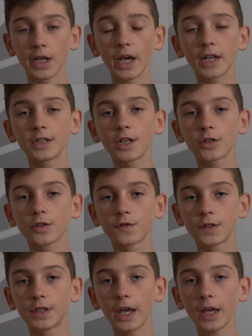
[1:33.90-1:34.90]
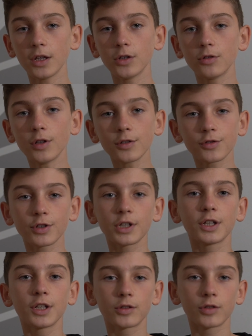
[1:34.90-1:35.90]
At the end of the day, you don't really
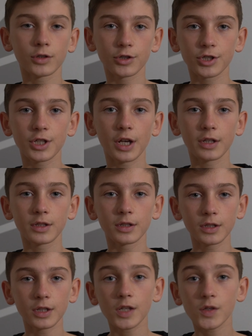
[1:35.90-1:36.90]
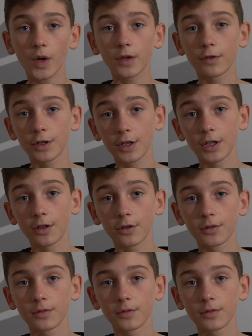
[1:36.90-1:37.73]
need to understand, that's why we're here.